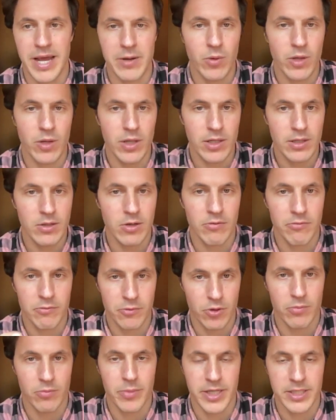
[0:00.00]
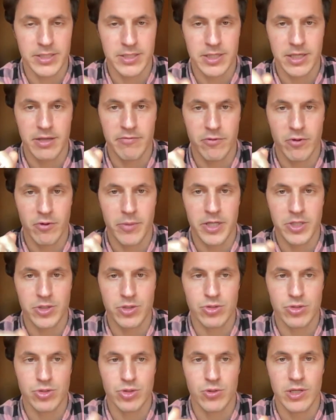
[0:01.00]
manual of your basic
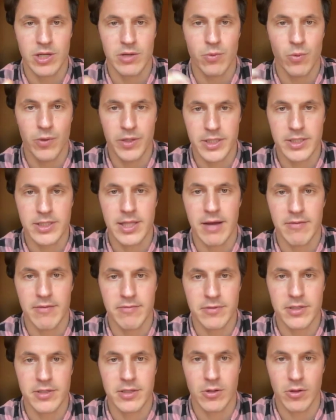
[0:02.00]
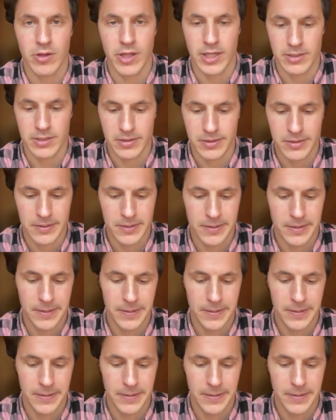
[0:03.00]
information so you can read it after and all that.